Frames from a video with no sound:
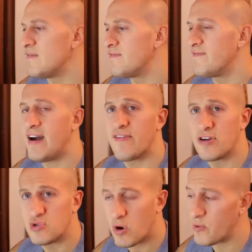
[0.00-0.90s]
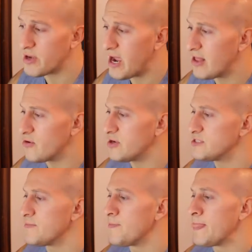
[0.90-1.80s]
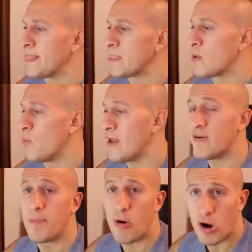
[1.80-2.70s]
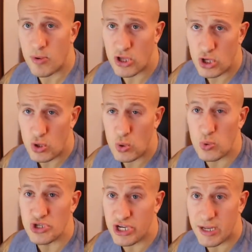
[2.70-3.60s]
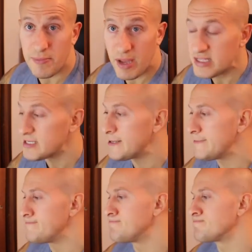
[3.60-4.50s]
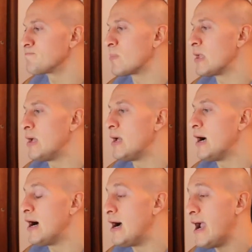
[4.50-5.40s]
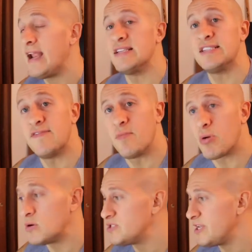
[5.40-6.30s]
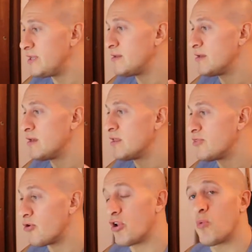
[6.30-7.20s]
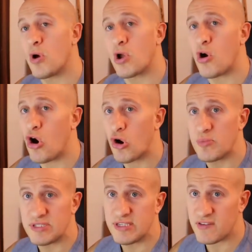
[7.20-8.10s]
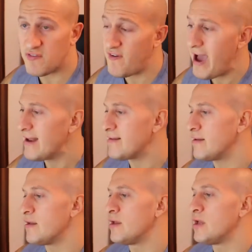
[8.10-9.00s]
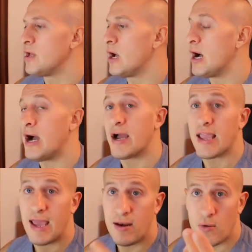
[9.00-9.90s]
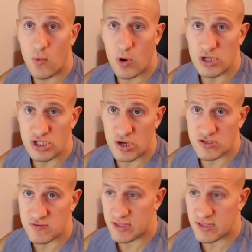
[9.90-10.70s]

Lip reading: 521 calories. We have a barbecue chicken pizza, 87 protein, 31 carb, 6 fat. Again, 1 Joseph's